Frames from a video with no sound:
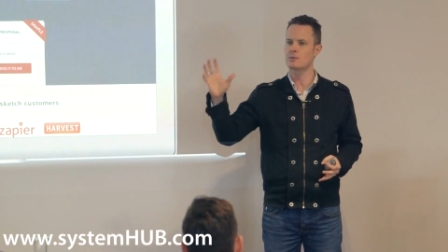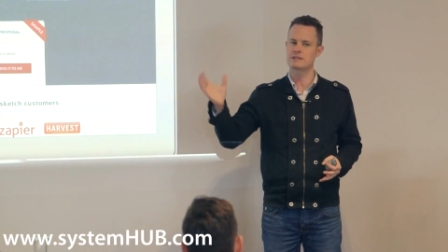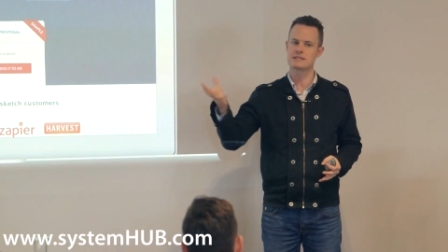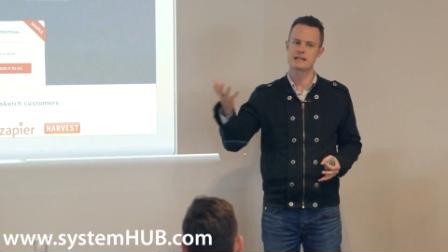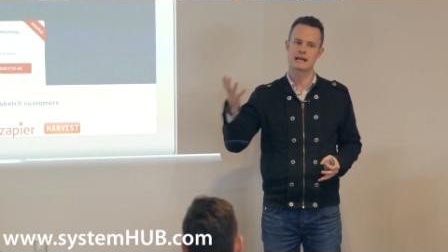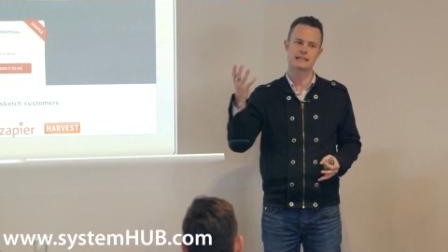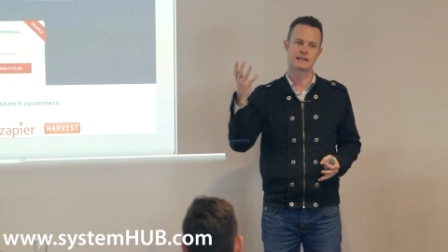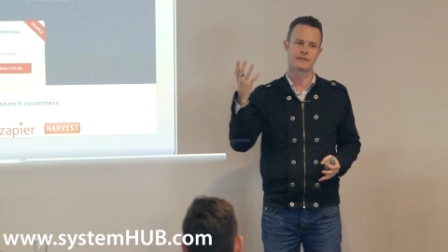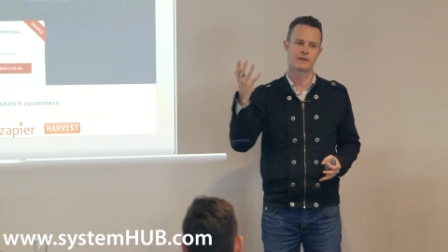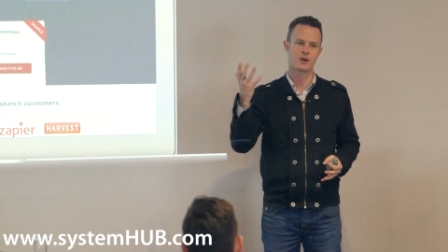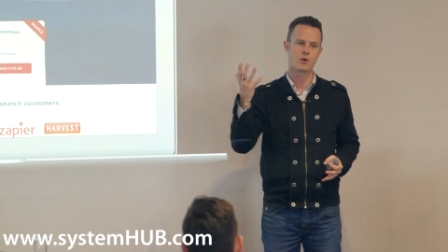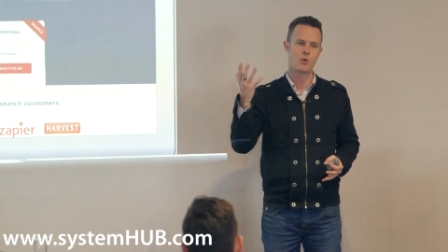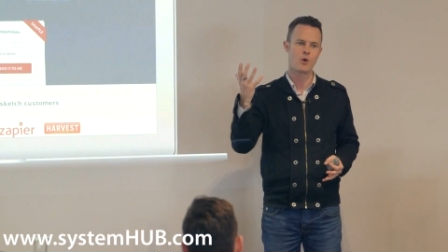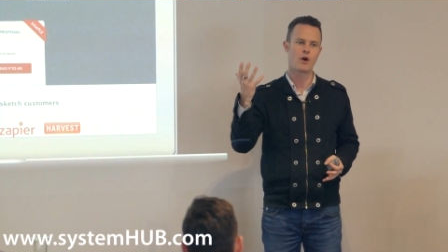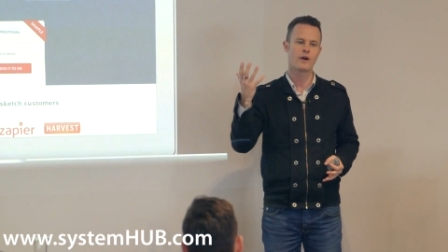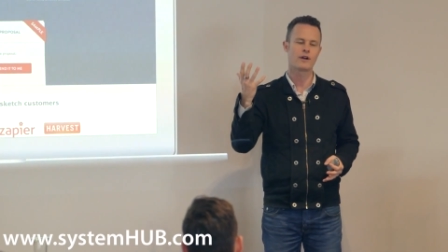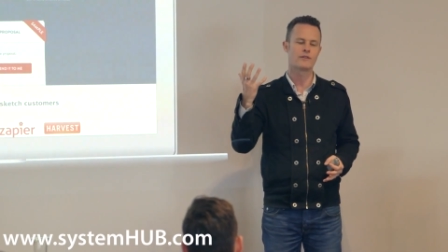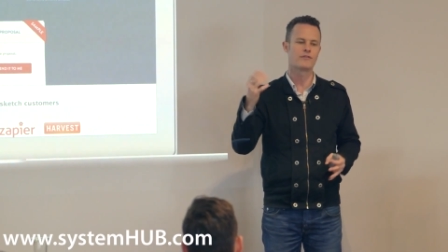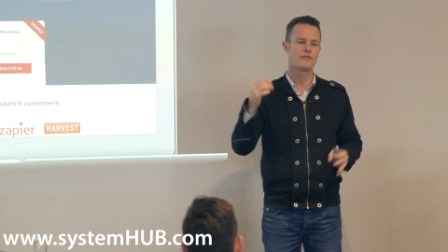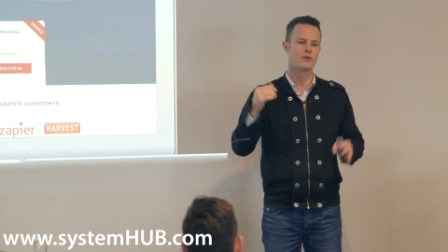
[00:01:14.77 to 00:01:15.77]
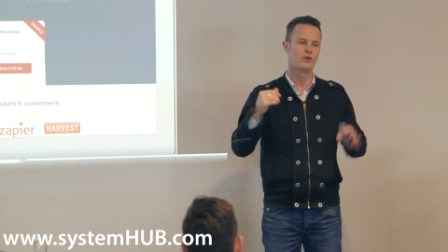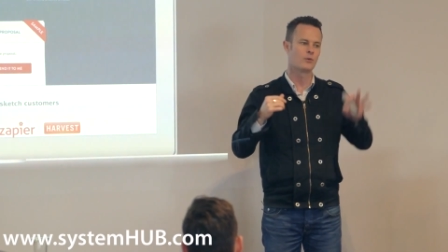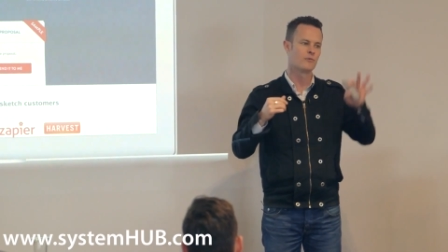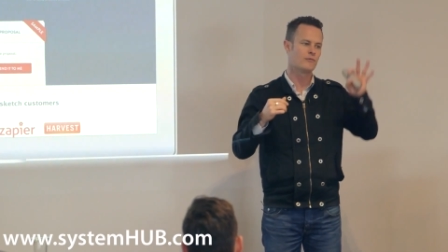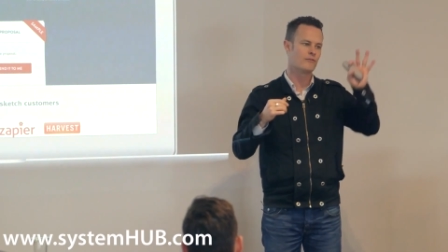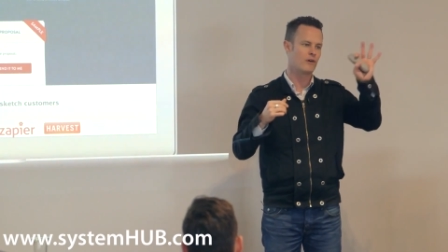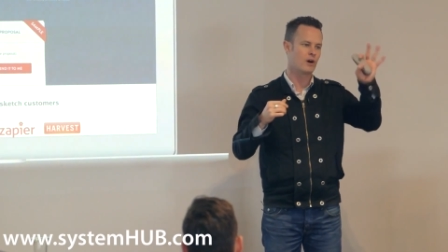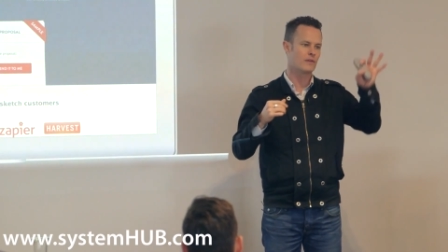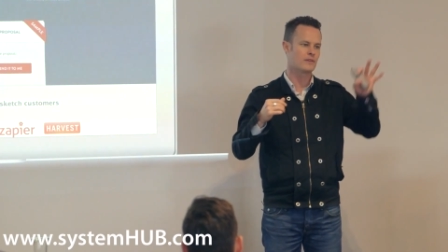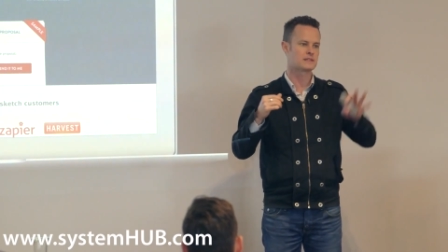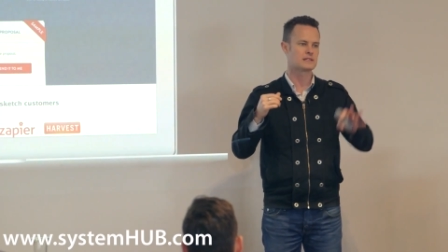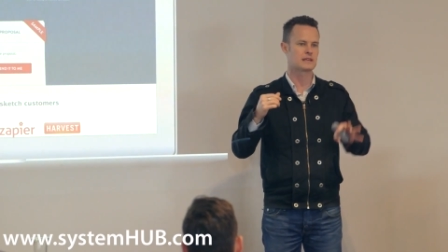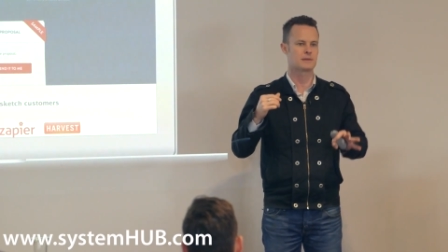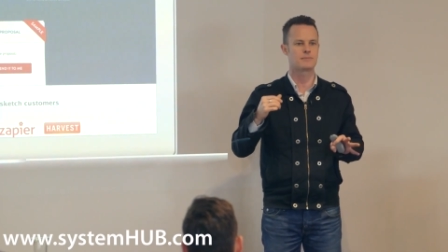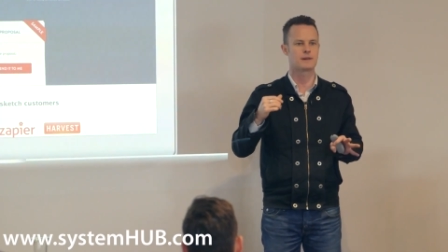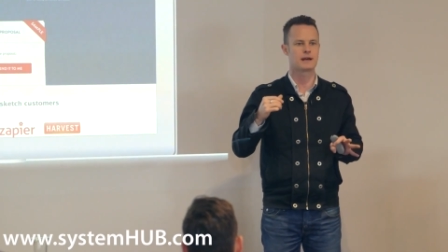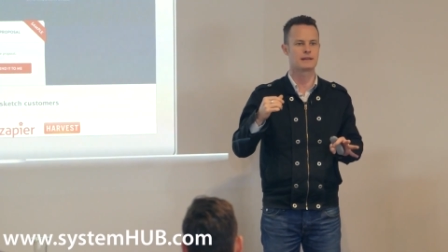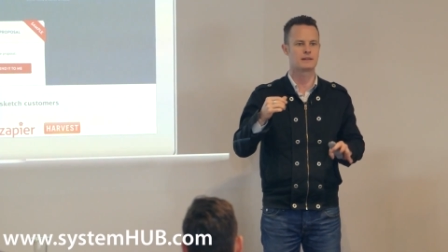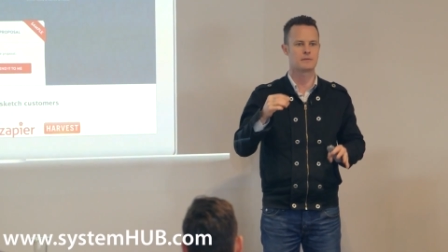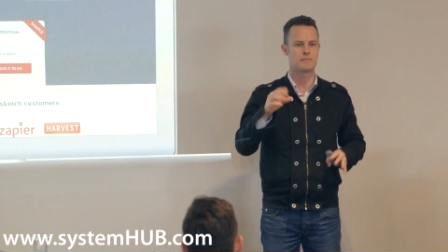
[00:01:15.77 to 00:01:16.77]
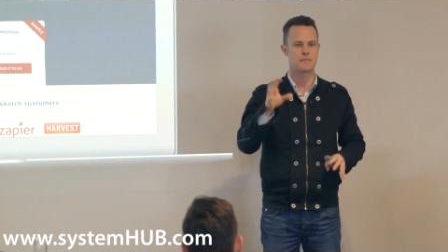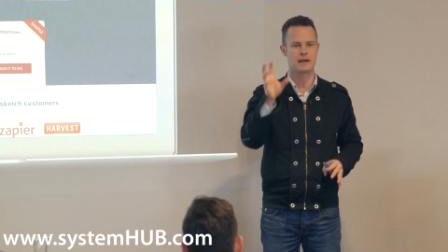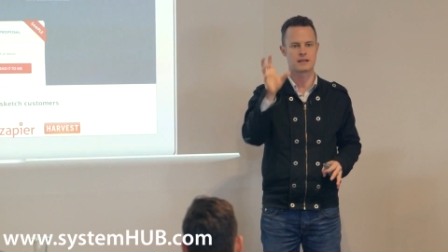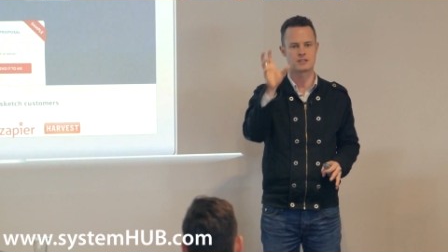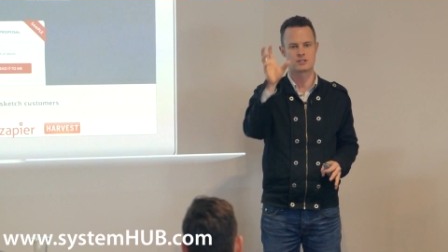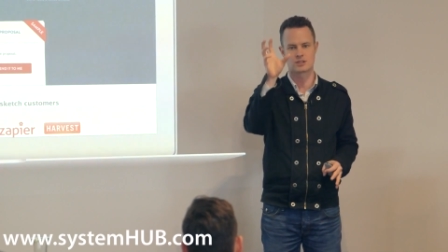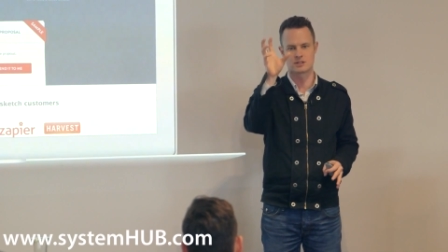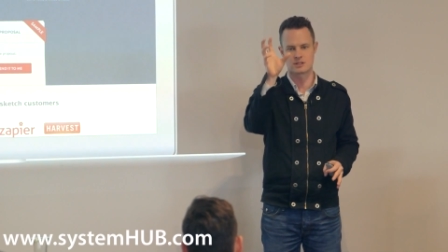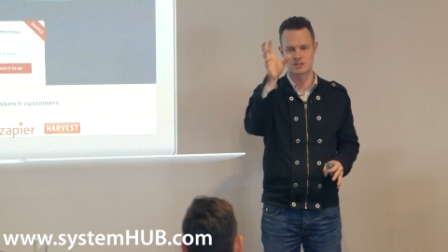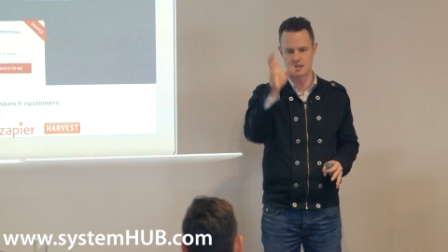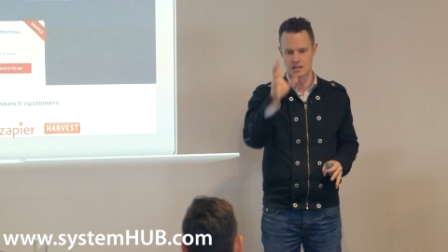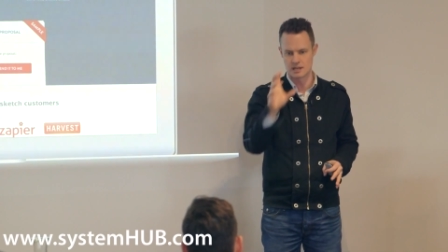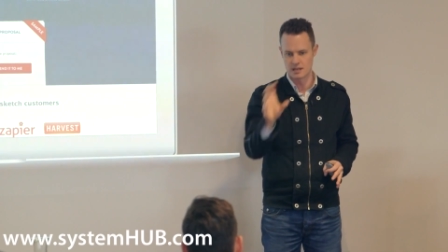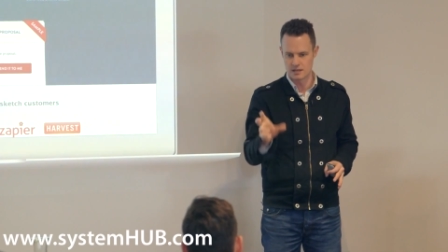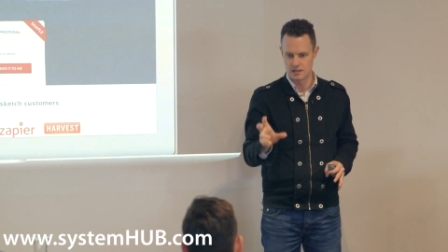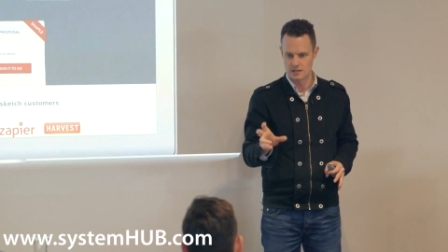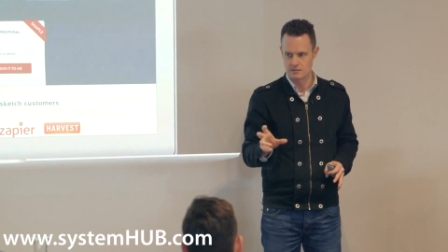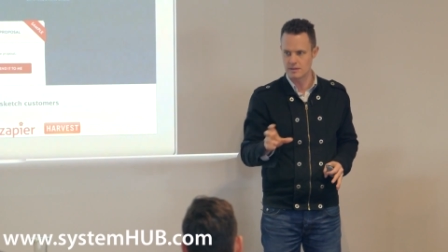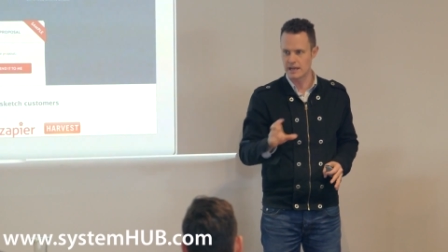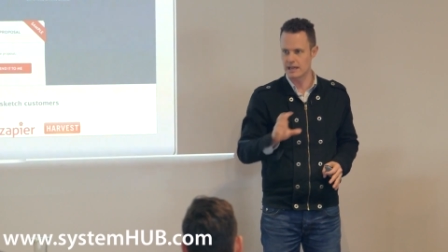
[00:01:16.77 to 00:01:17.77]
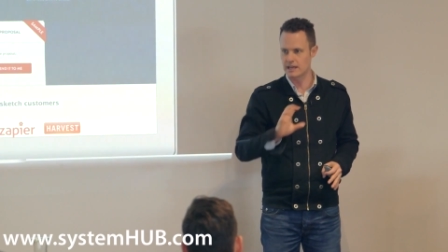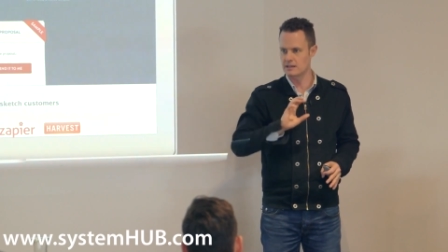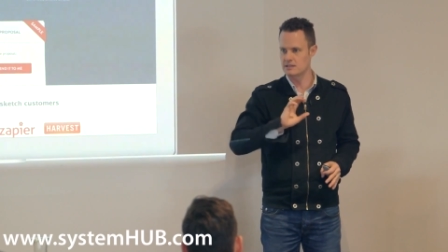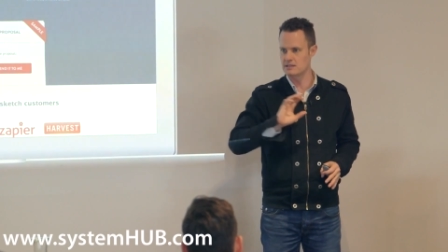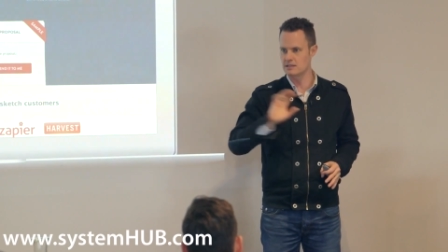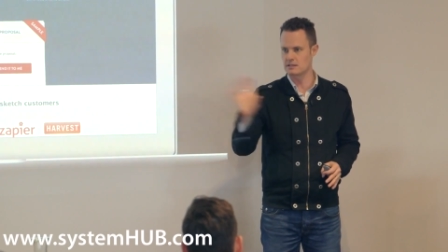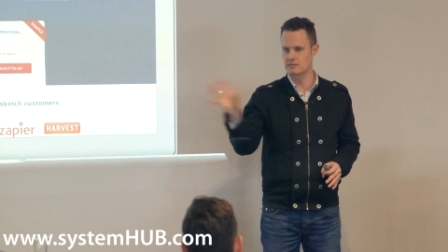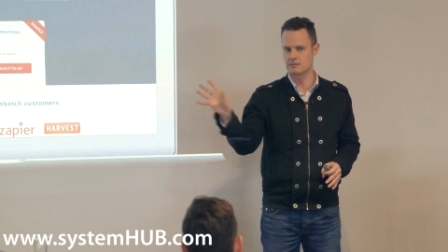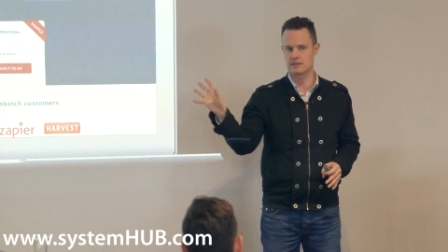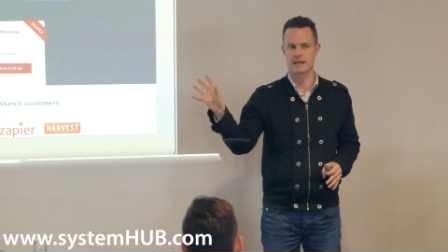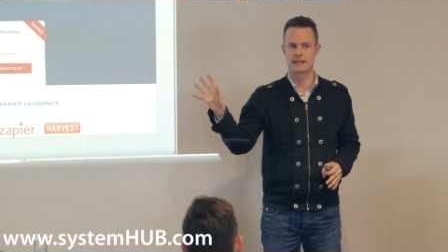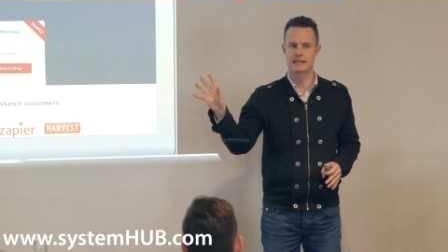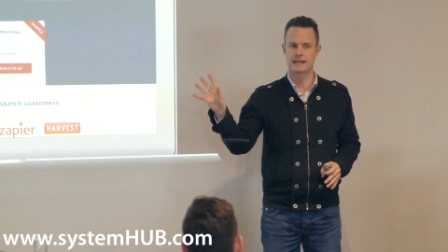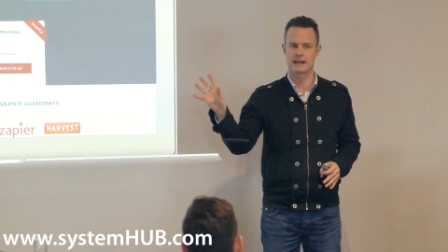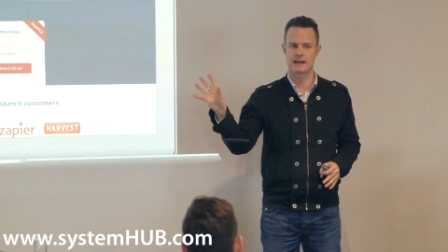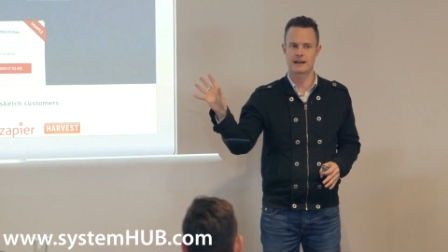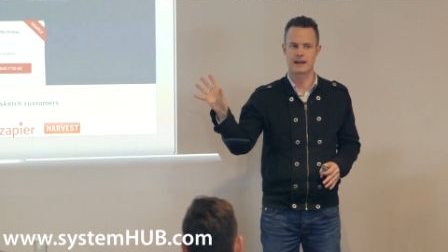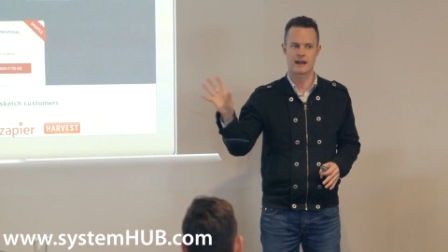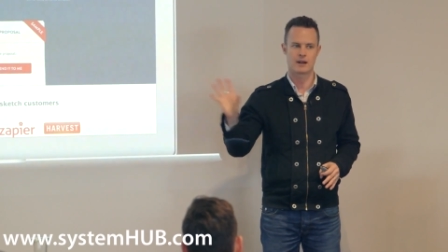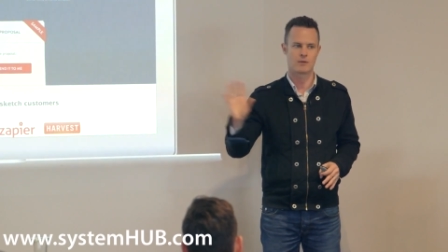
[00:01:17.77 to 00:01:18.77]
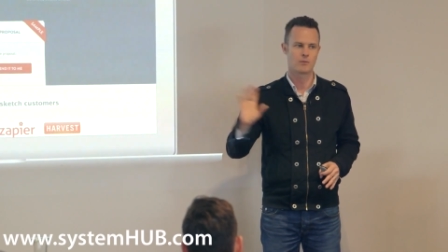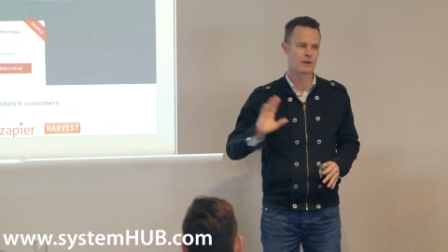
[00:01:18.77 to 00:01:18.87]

we take their inquiry form, find the template that matches, edit it, and get it out.